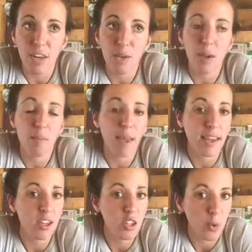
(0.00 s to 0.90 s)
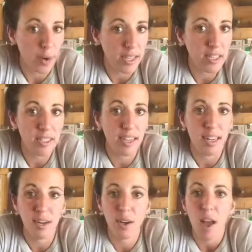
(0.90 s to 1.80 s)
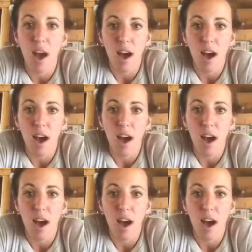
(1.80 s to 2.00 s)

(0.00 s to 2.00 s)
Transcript: and you can make a choice in